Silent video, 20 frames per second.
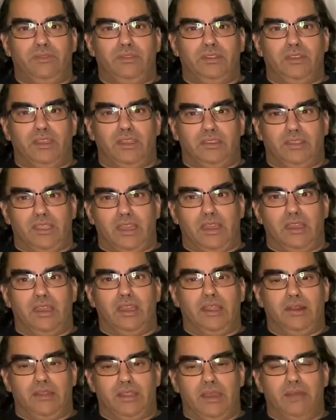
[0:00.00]
At
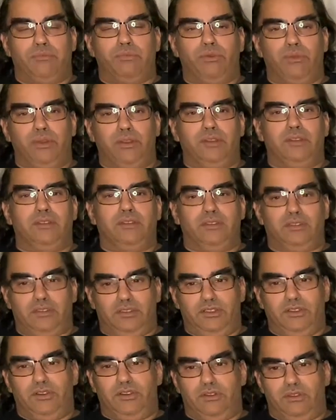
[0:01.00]
that point,
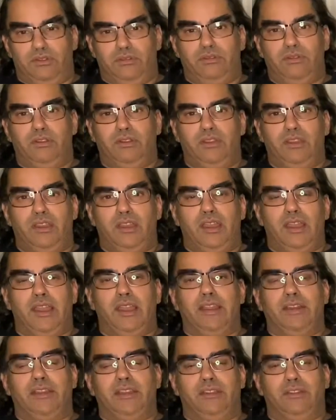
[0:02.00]
your
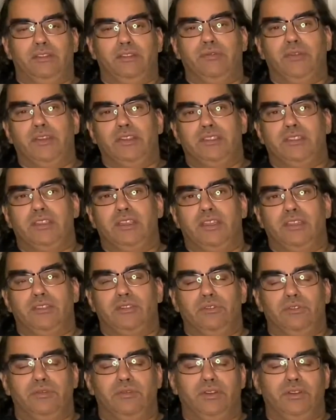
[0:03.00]
handheld device
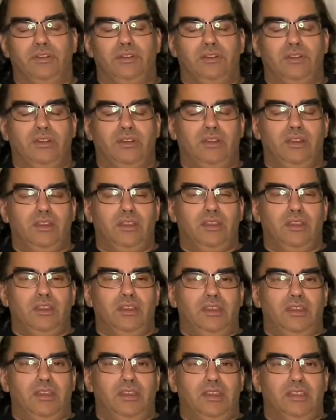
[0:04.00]
takes over.
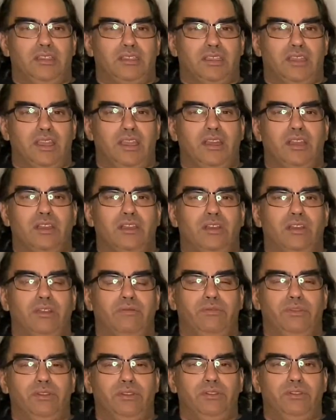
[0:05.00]
It's kind of
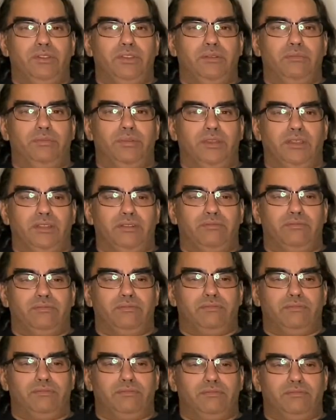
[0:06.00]
convoluted, but
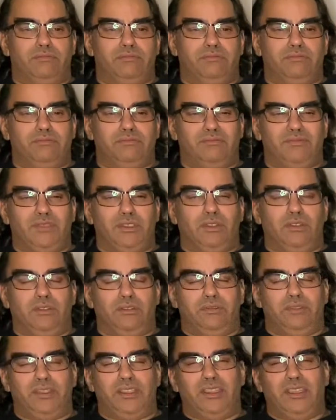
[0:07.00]

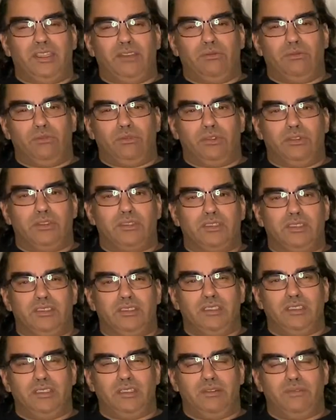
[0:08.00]
it works. It's
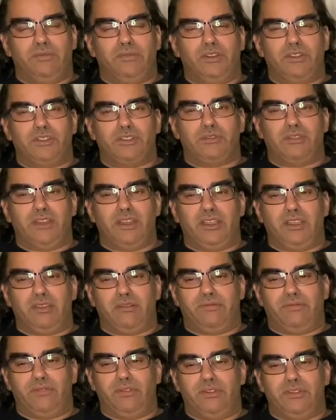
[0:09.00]
a little frustrating
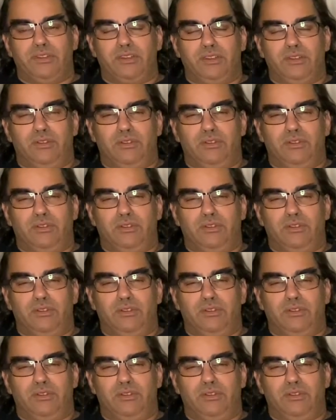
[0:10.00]
at first,